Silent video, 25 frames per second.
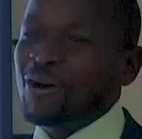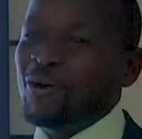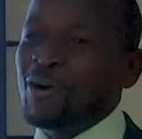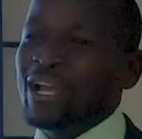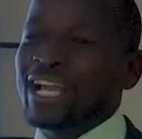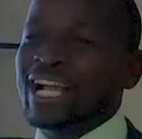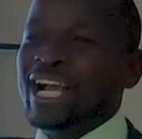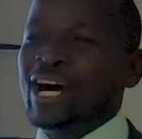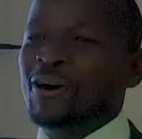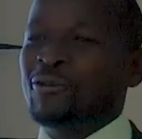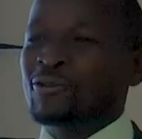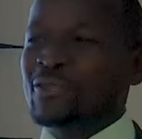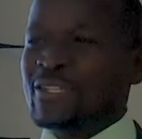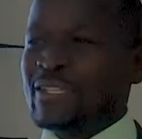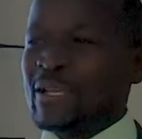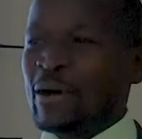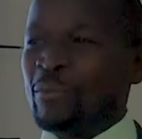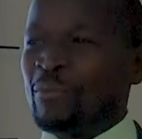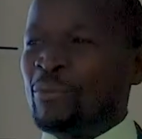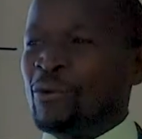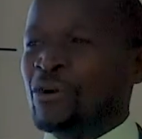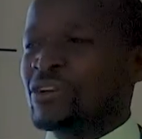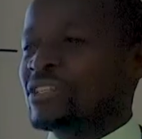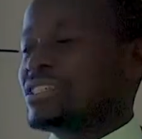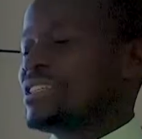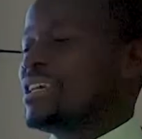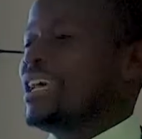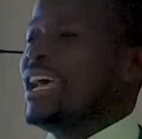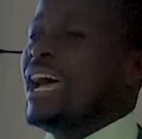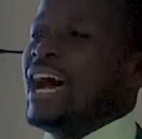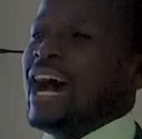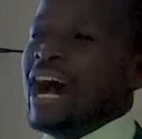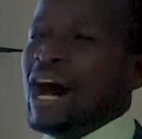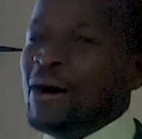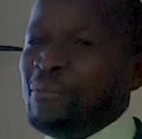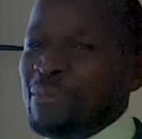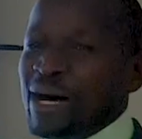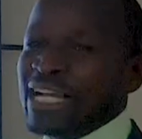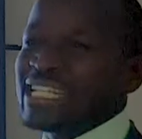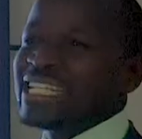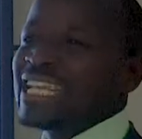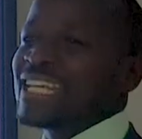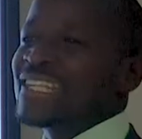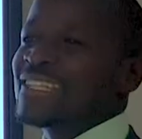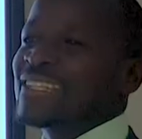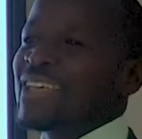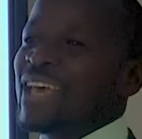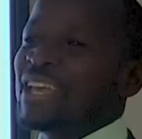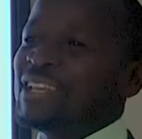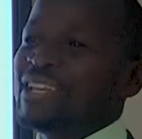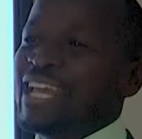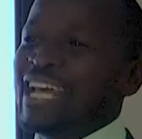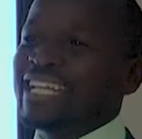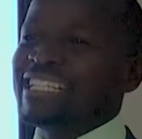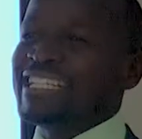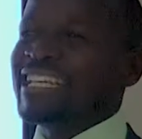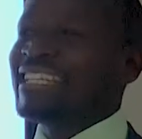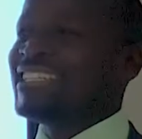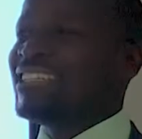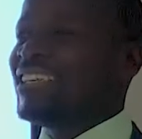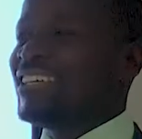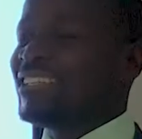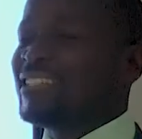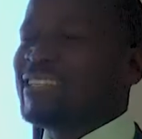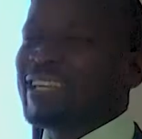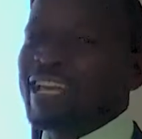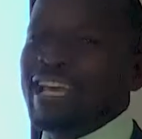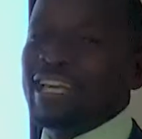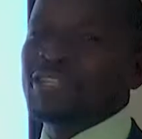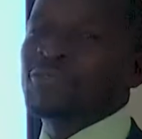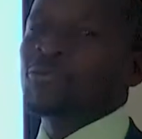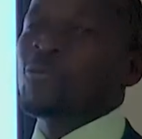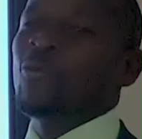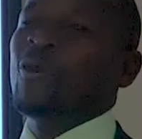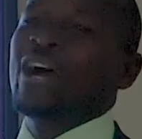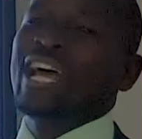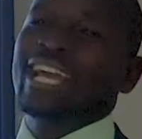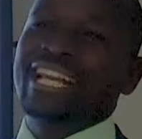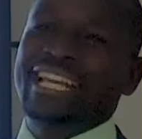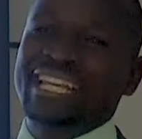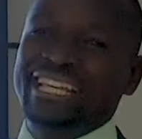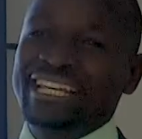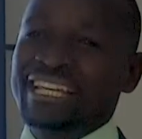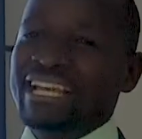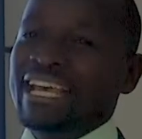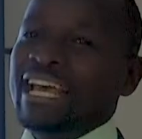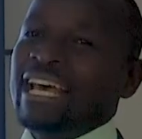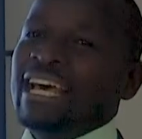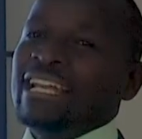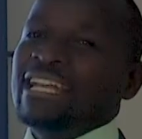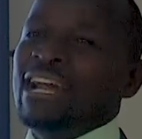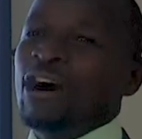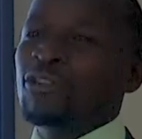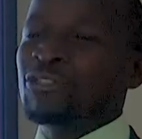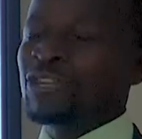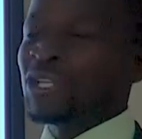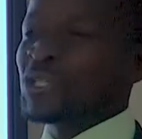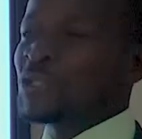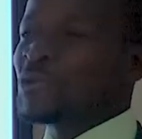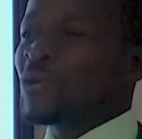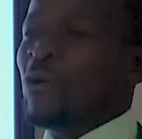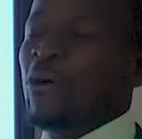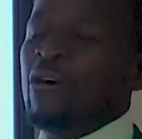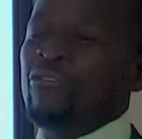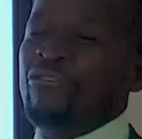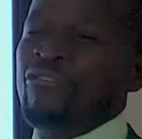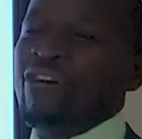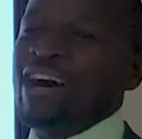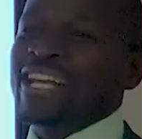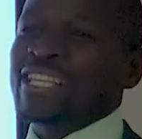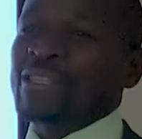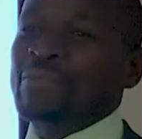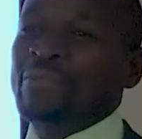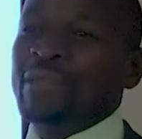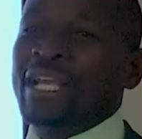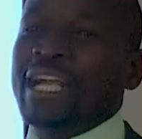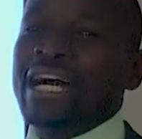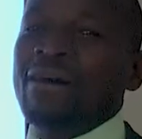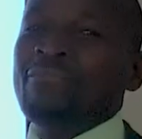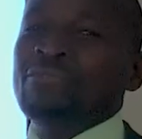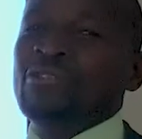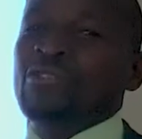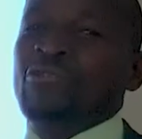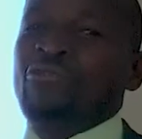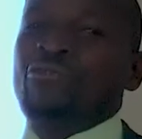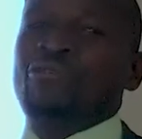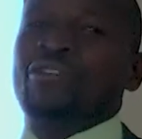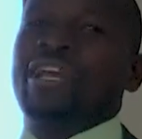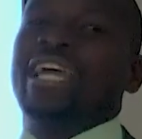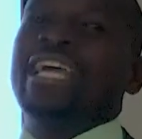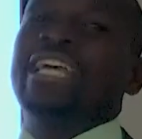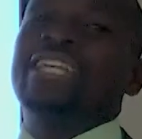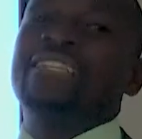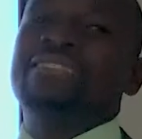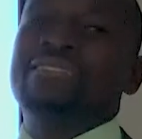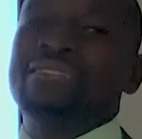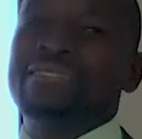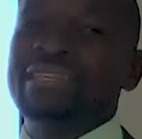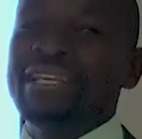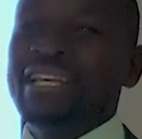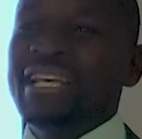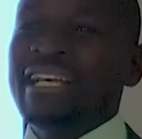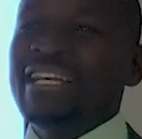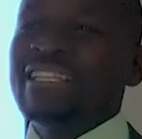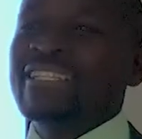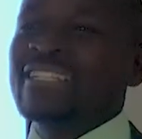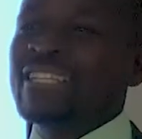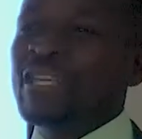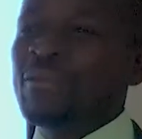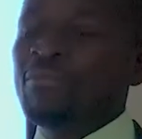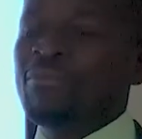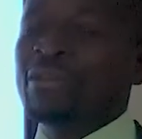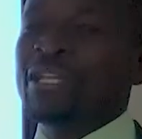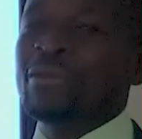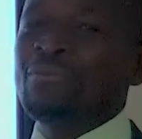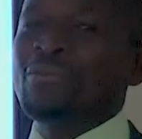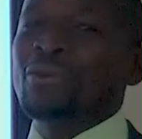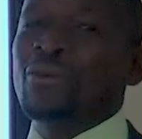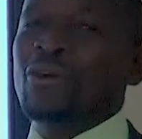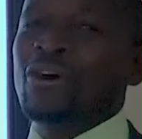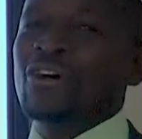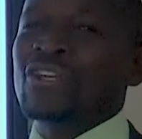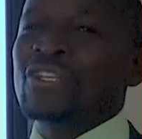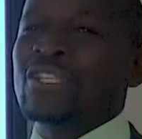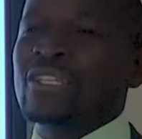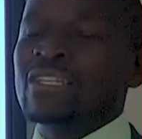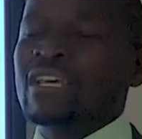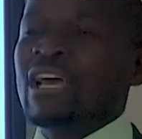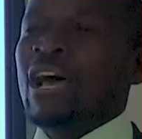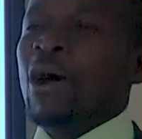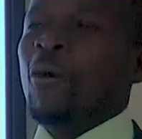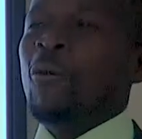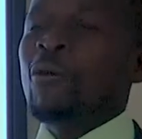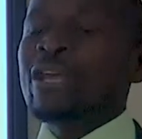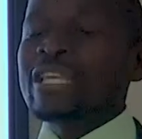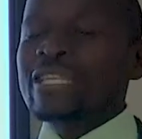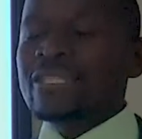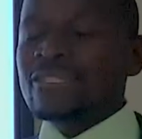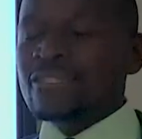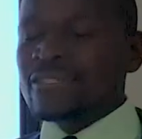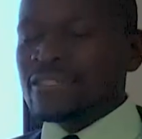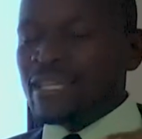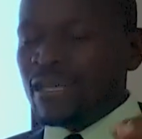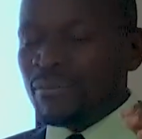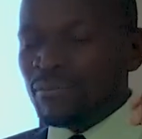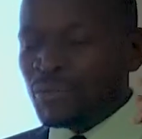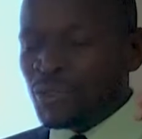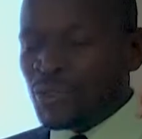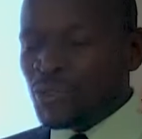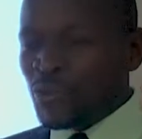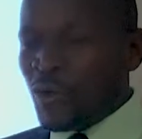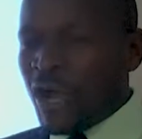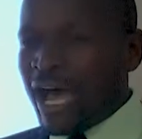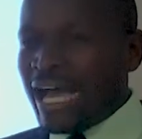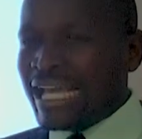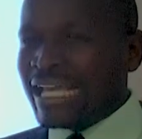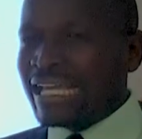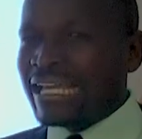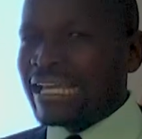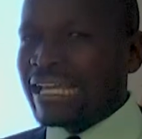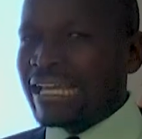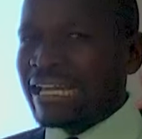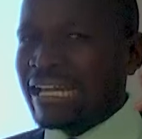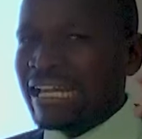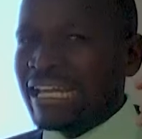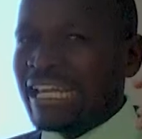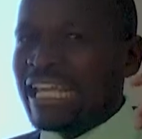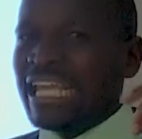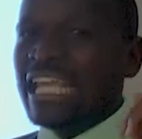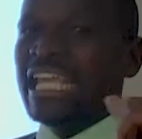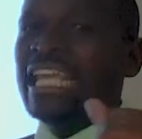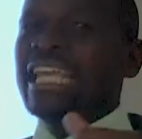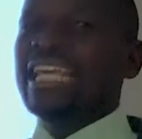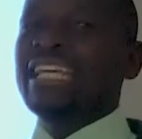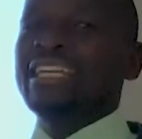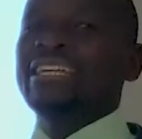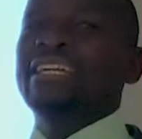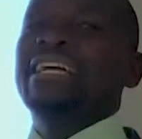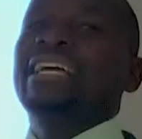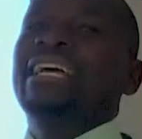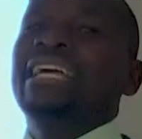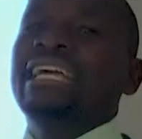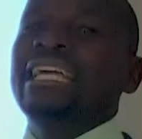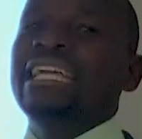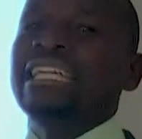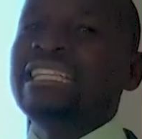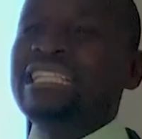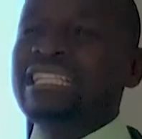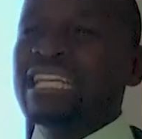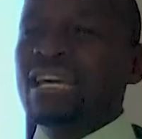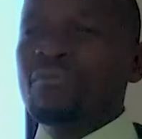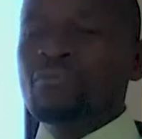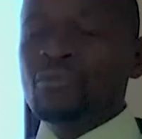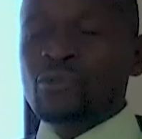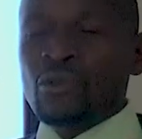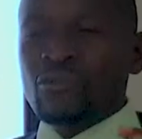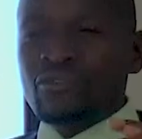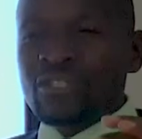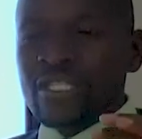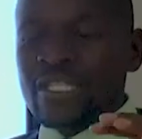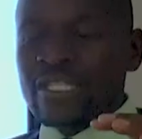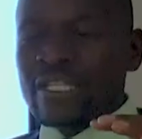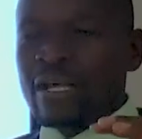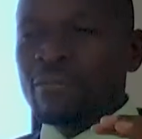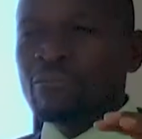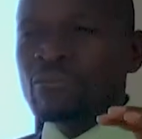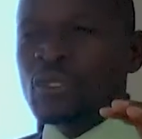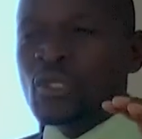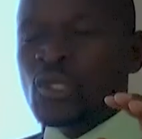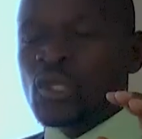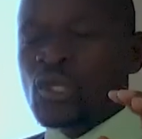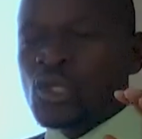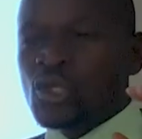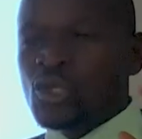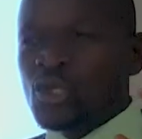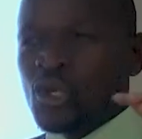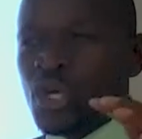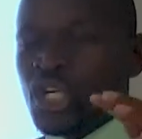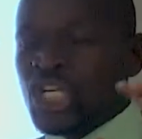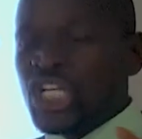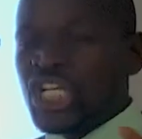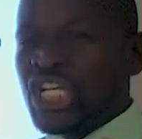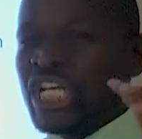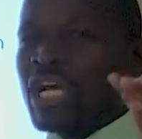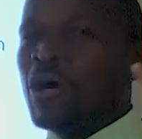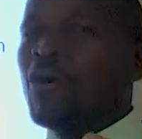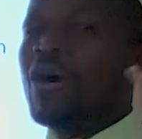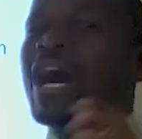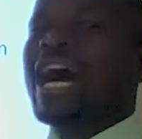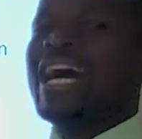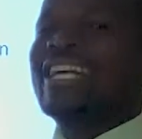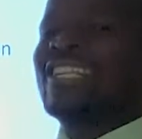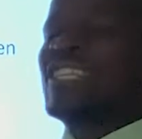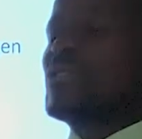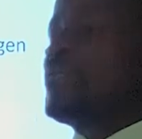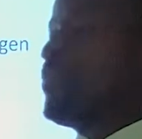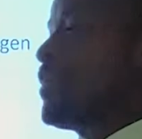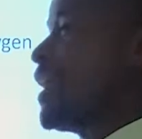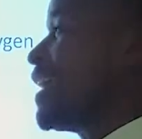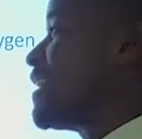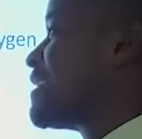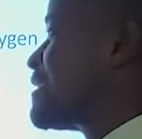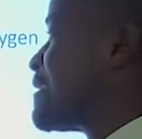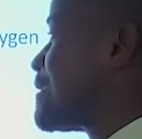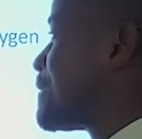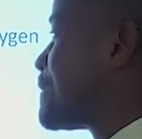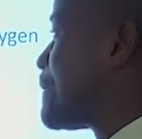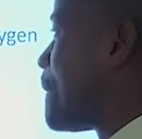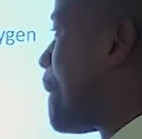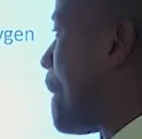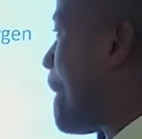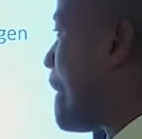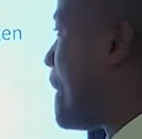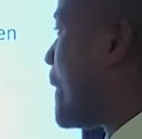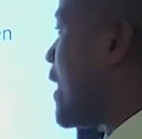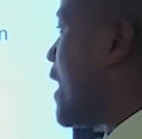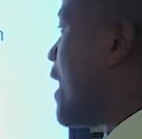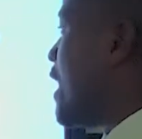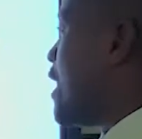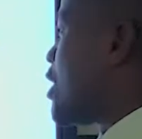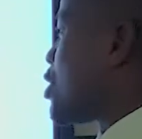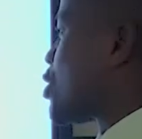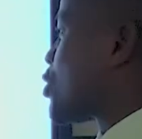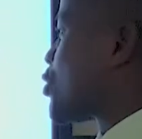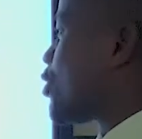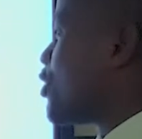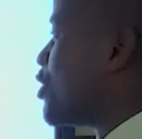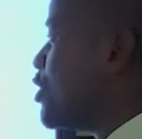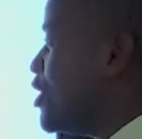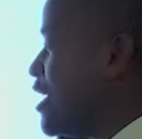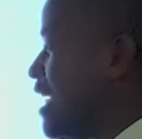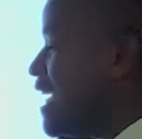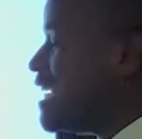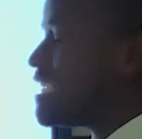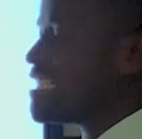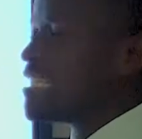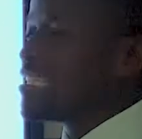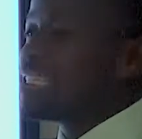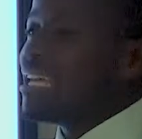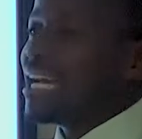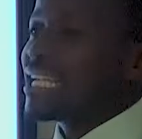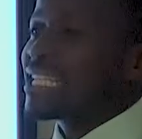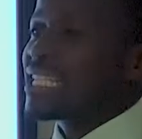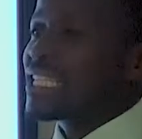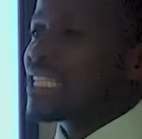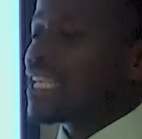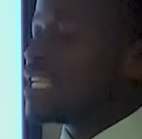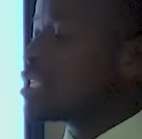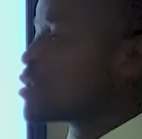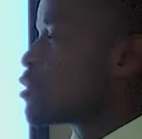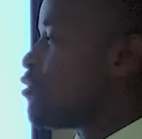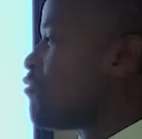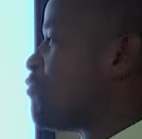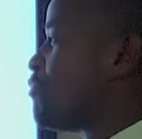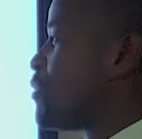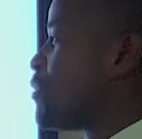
worker who supports Manchester United at work. Now the two of us becomes friends simply because we seem to agree in terms of some social aspects. So you need that sense of